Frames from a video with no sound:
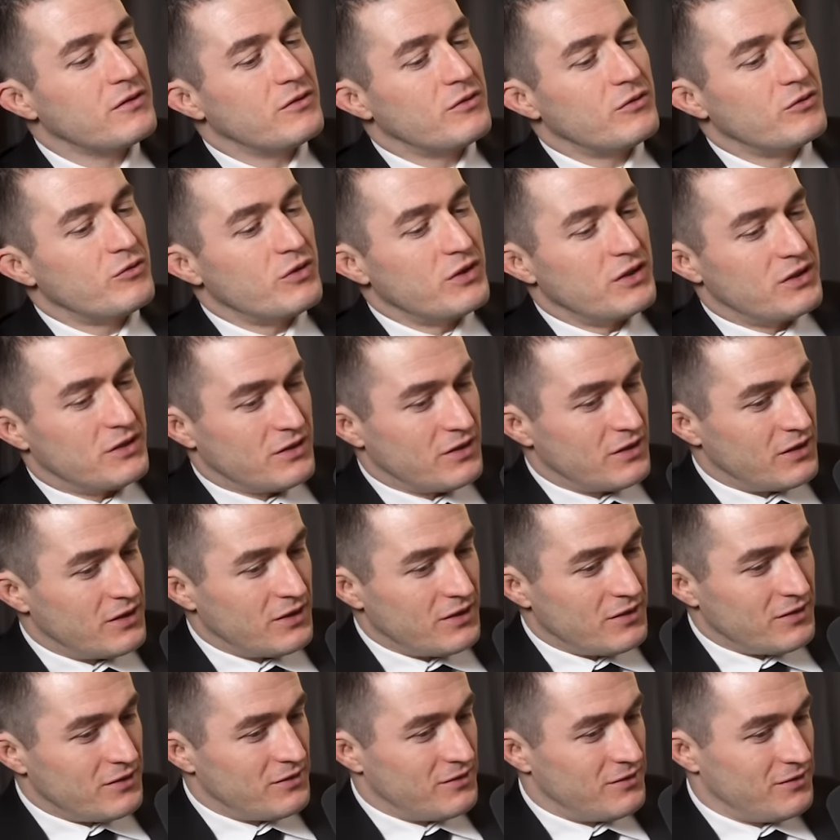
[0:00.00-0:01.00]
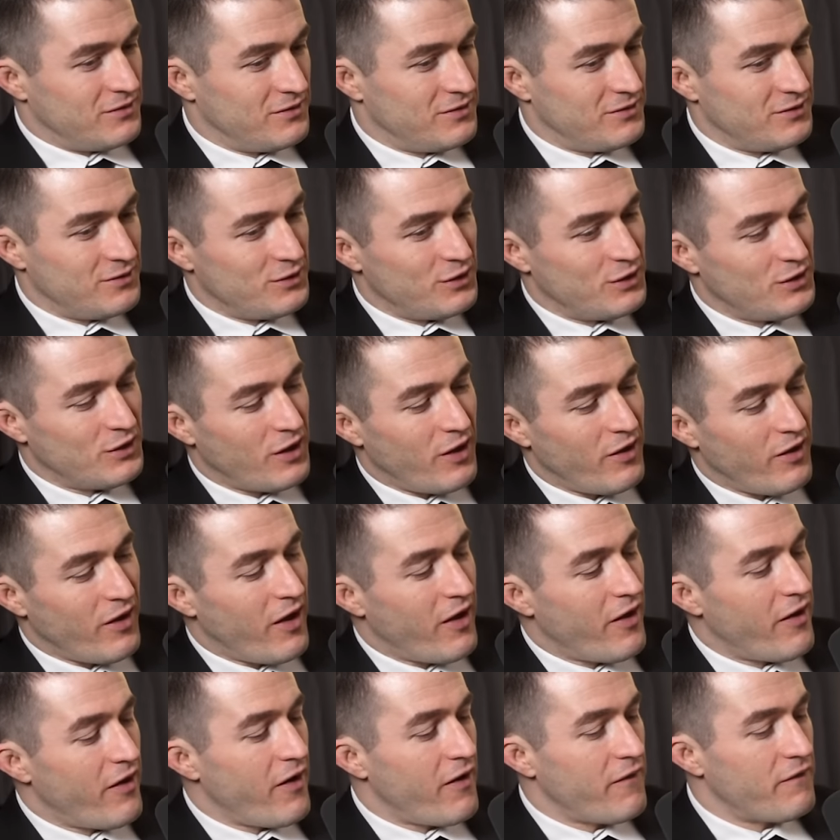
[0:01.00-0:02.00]
reasoning. Like
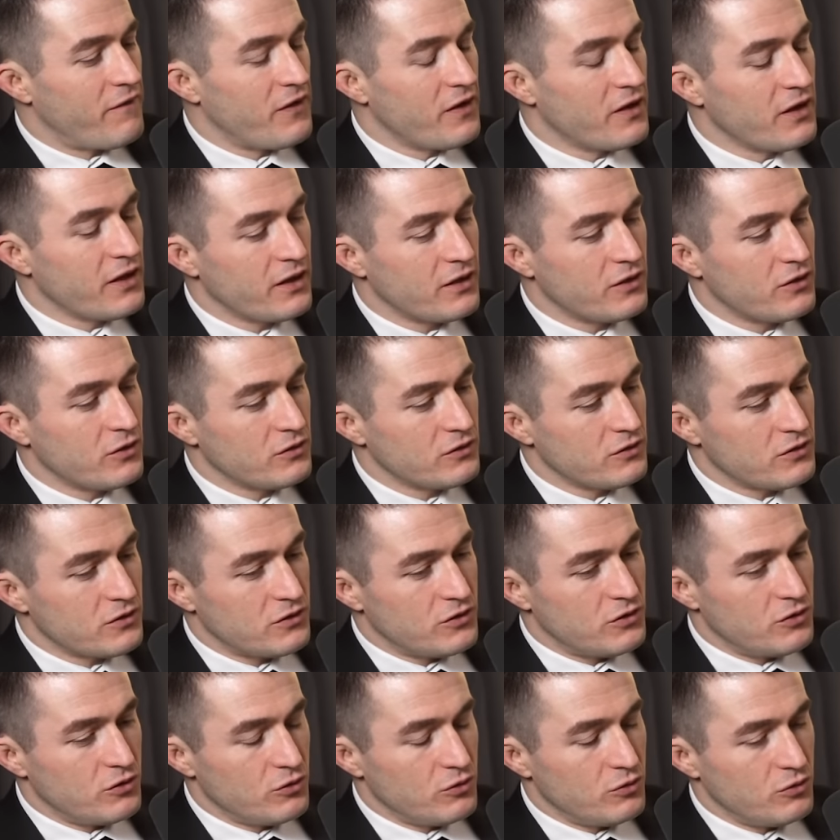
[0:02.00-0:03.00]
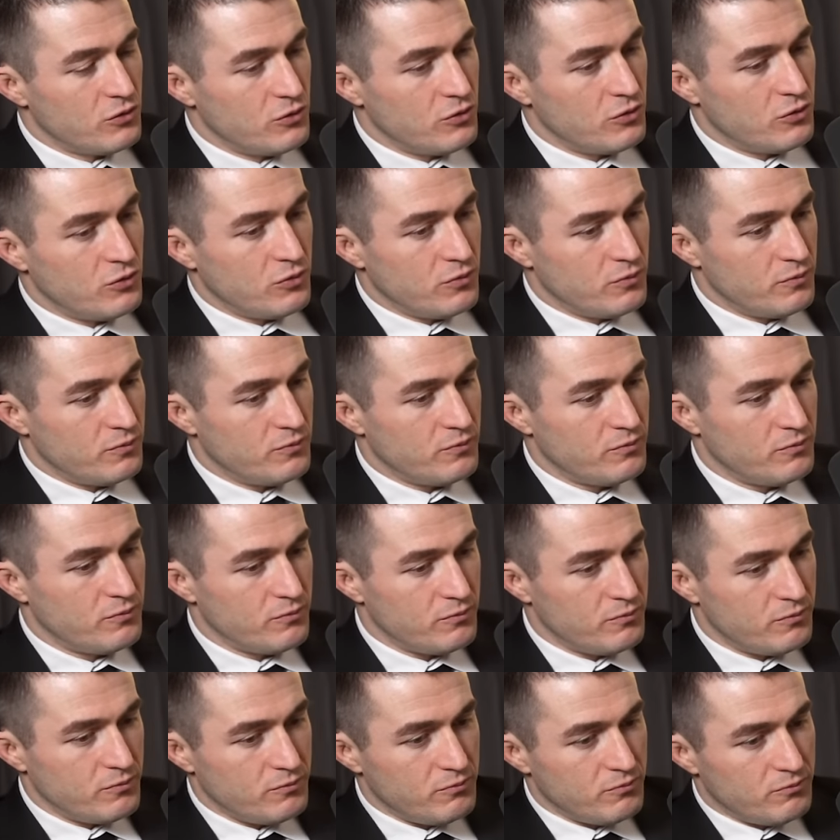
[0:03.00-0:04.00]
I, I feel like those are two.
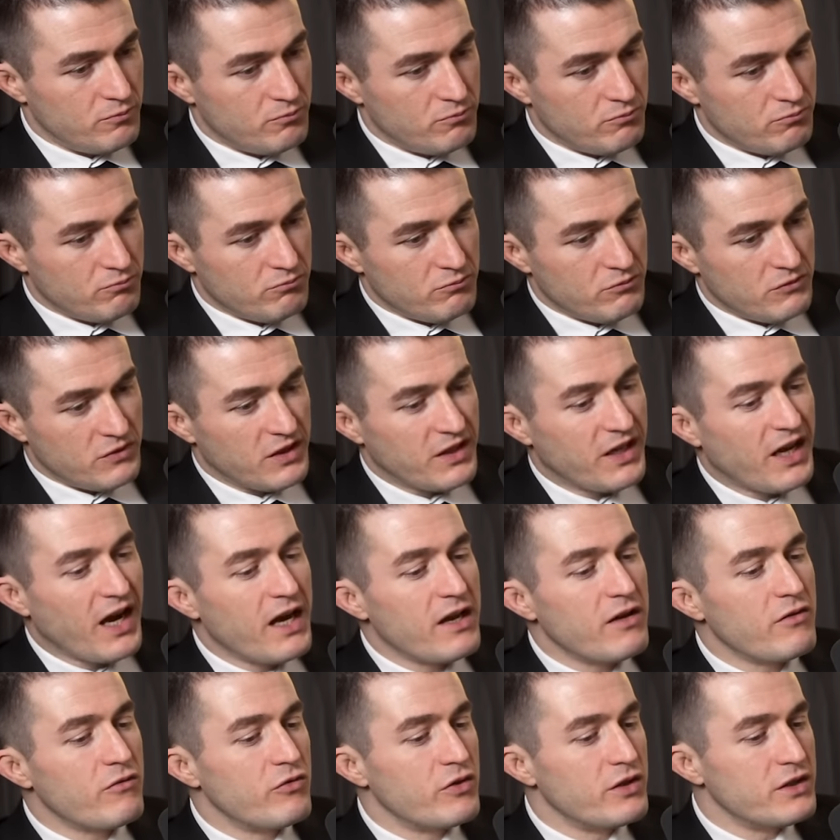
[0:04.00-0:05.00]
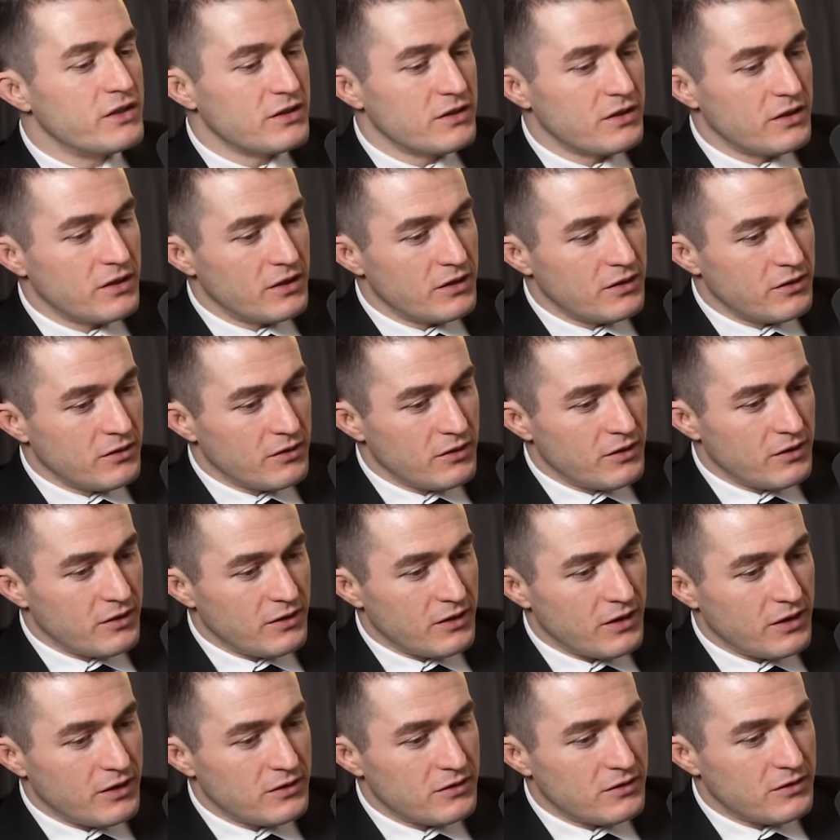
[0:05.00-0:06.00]
The kind of reasoning
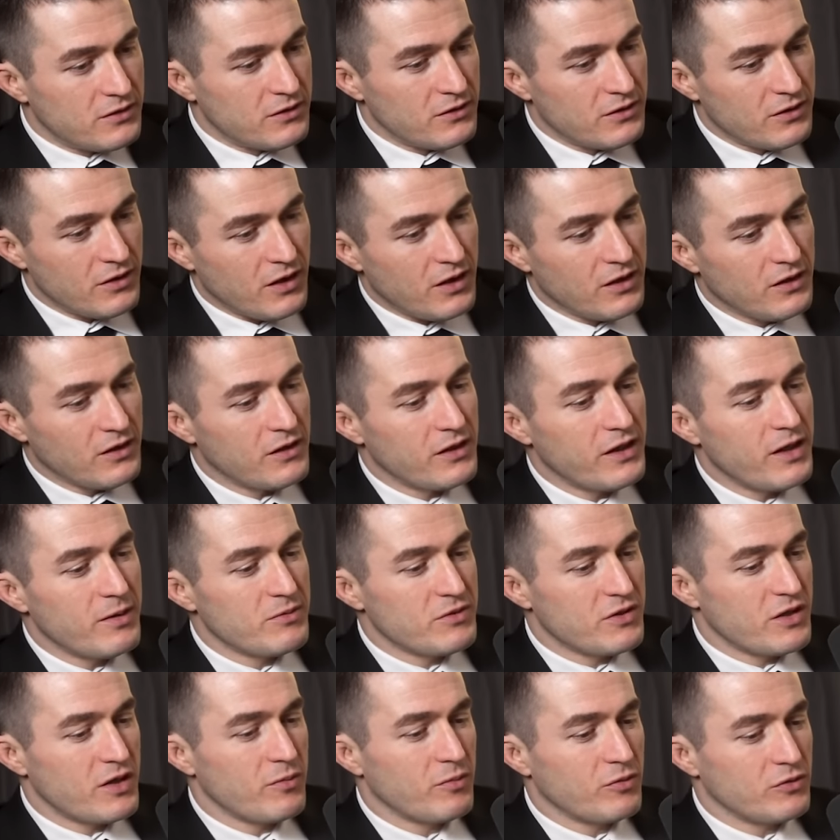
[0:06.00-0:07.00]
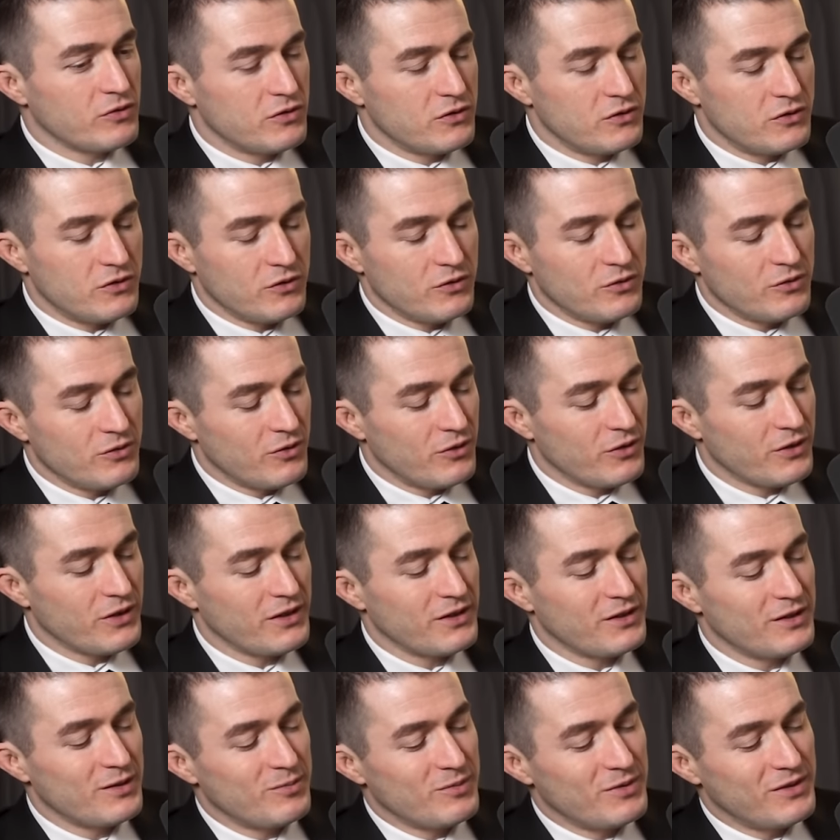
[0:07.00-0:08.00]
that LLMs are able to do.
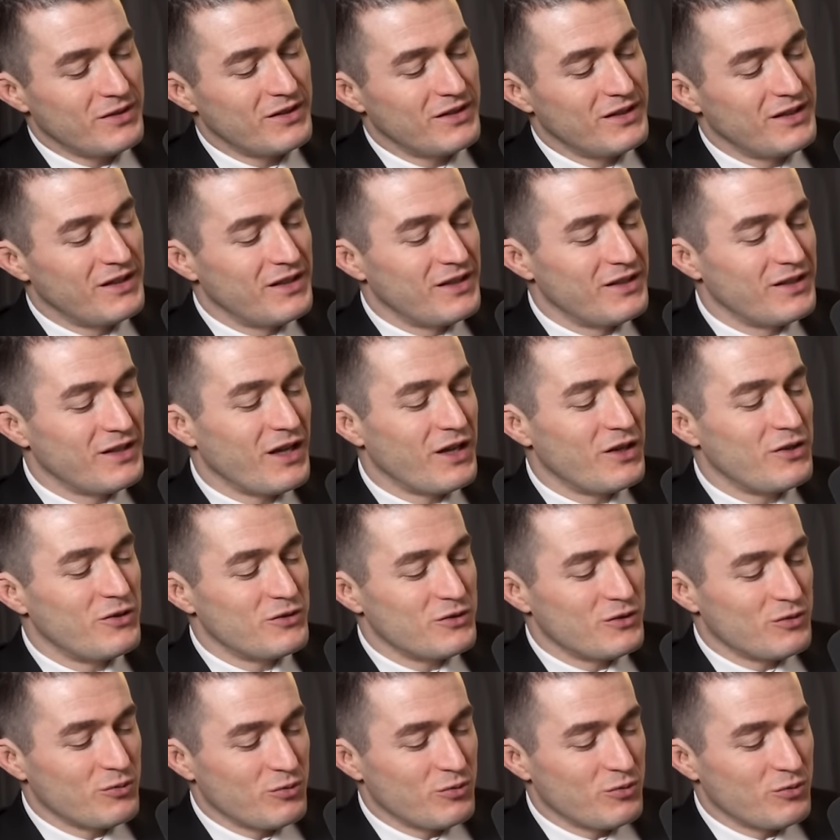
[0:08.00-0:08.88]
Okay, let me not use